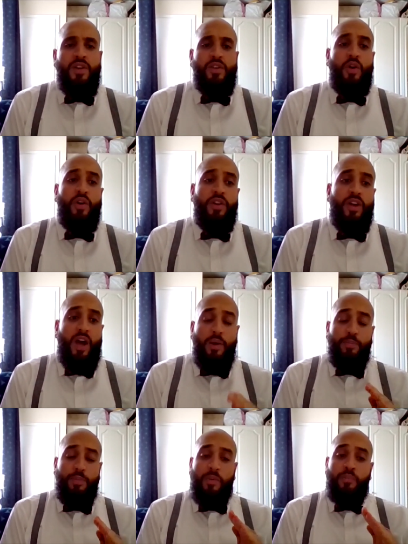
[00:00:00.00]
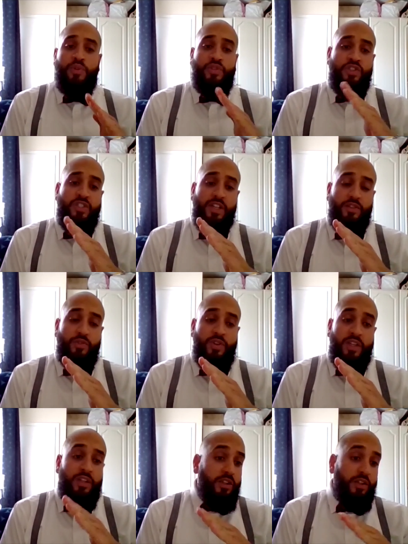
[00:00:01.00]
You're on an mm. up upward
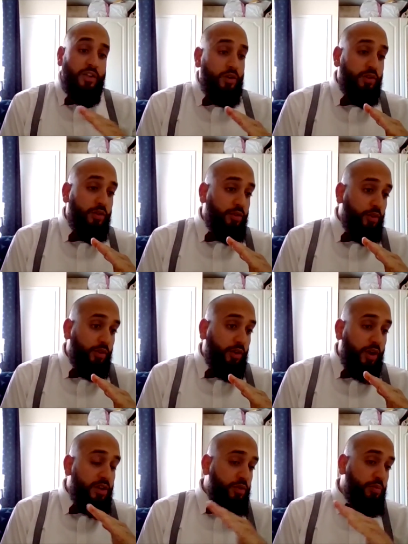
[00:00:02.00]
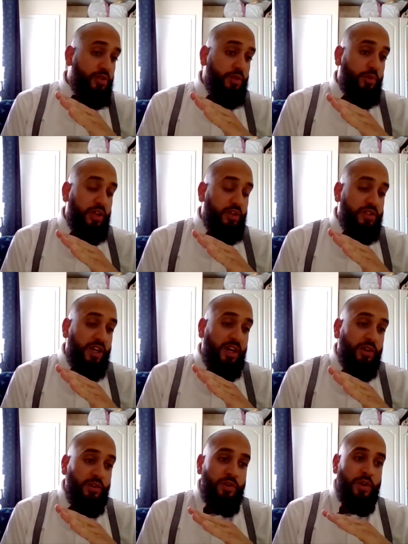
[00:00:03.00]
trajectory. You know, you're you're going towards a world
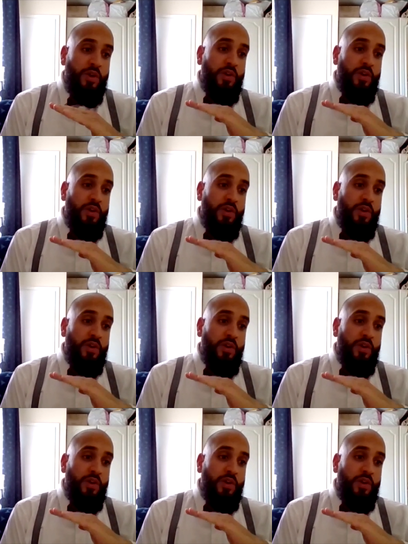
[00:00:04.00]
title.